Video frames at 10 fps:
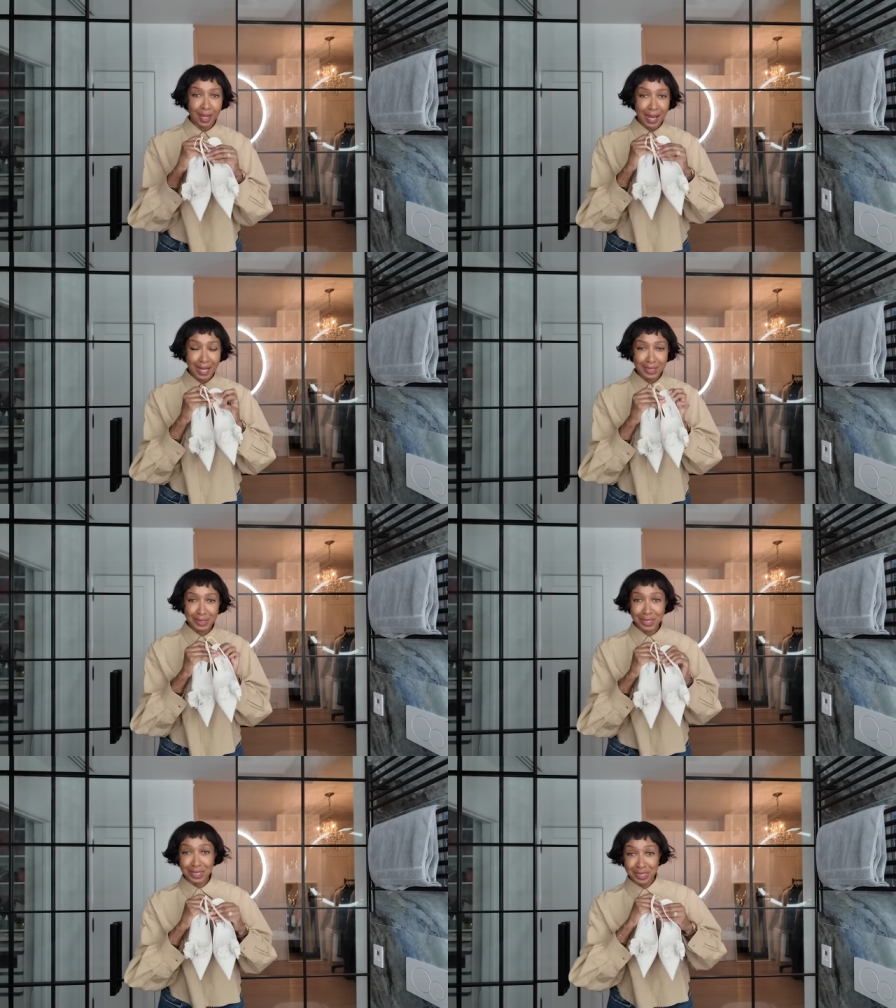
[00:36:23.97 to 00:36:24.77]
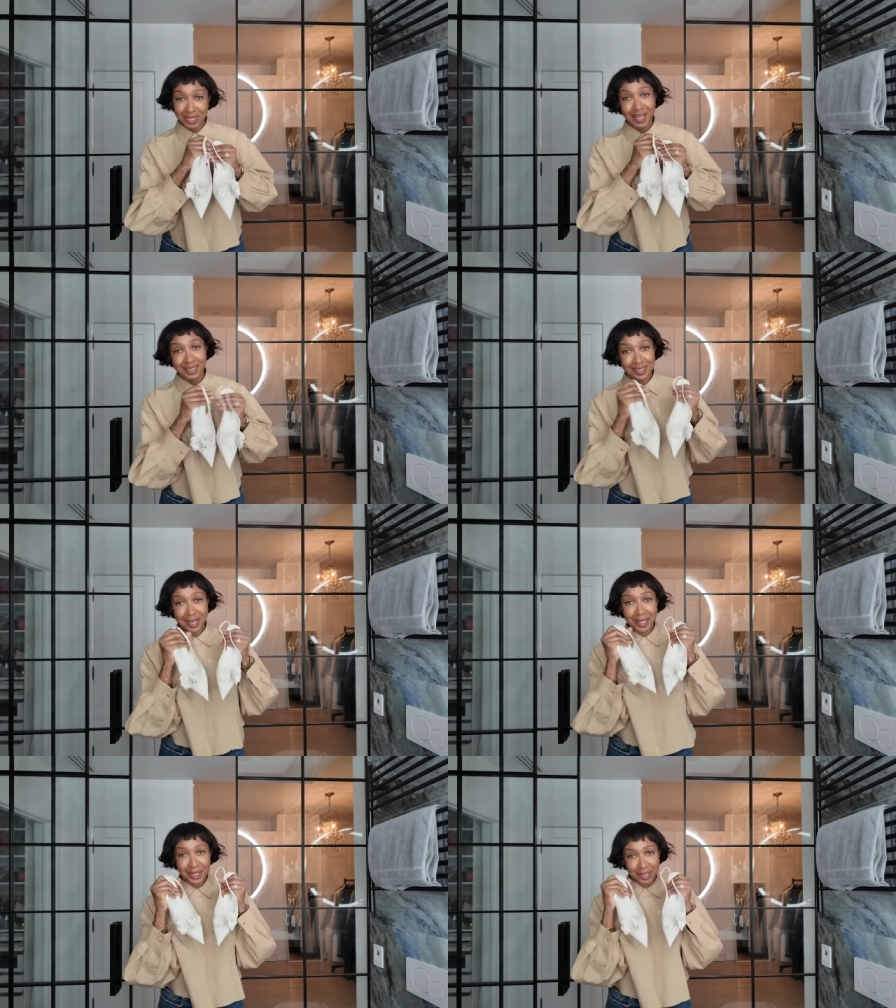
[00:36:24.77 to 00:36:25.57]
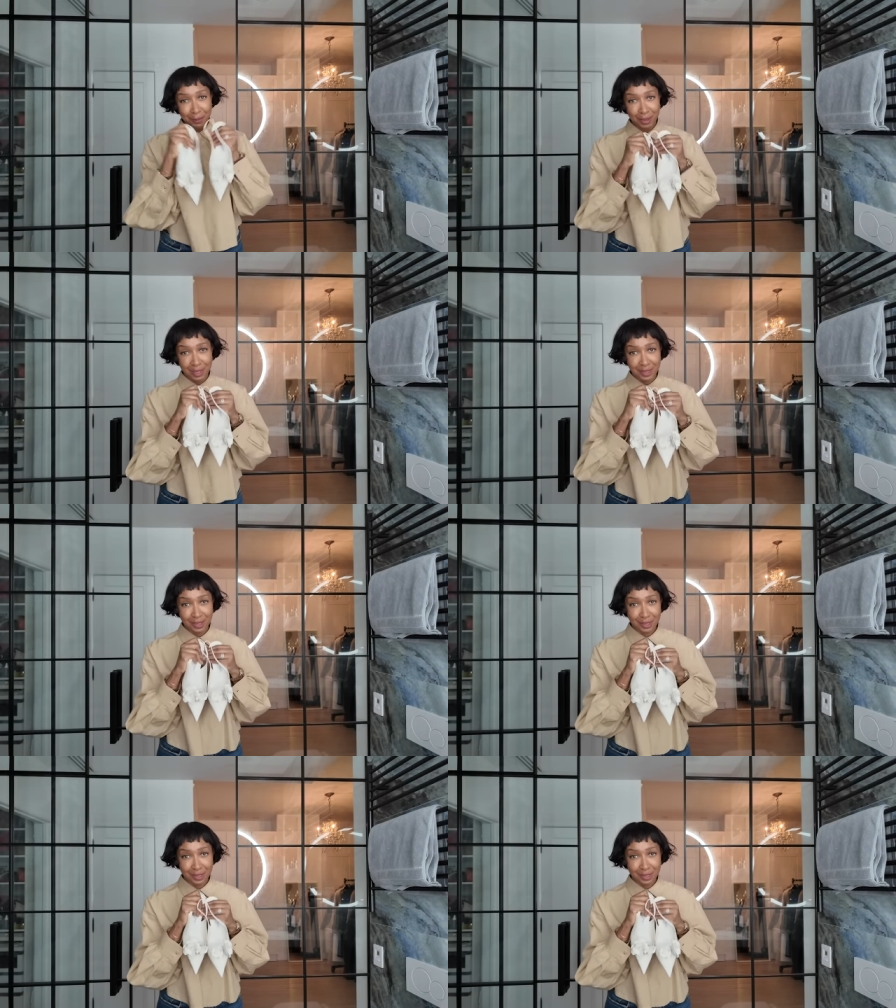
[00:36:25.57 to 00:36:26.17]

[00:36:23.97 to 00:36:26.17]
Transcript: And this is the color that I ended up getting.